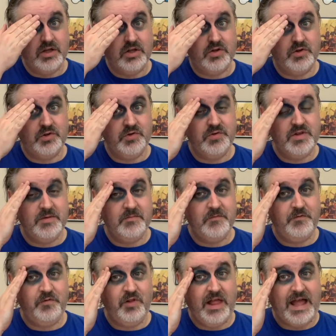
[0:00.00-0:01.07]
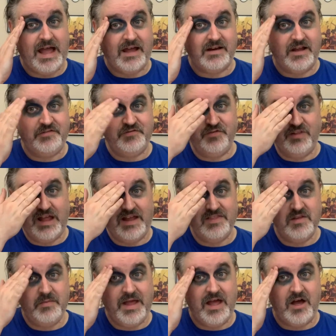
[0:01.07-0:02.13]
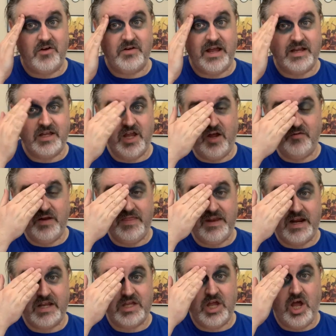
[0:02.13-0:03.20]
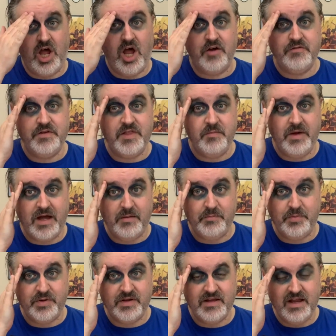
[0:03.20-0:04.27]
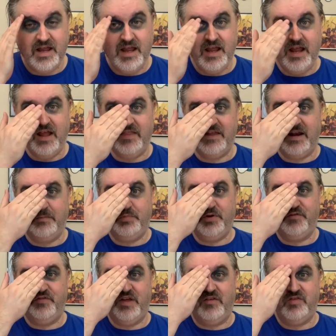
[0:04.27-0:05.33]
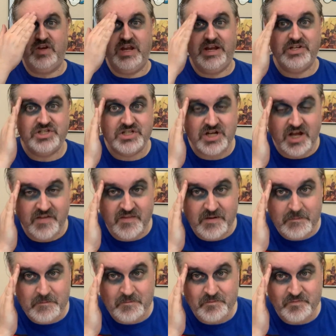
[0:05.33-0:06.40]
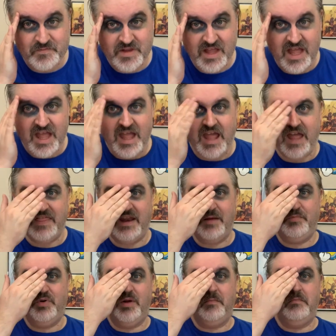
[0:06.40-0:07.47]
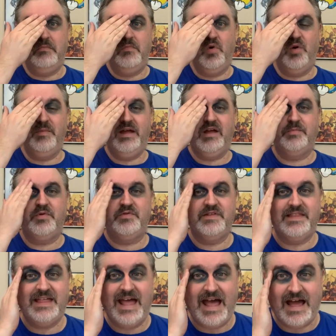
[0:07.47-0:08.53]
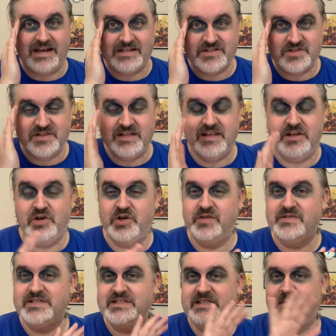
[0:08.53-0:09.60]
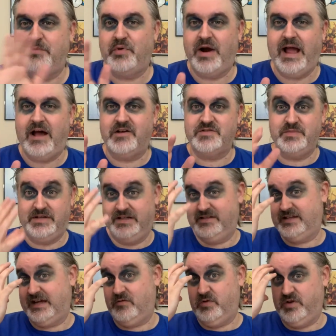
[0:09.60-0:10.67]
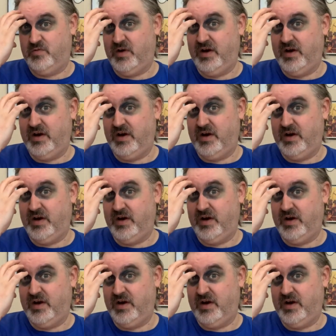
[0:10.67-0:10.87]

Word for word: glue them flat. I flatten them out, I cover, and then I cover them up, and then I put foundation on them. And then I put more makeup over that, so then you don't even see the brows, because like when you're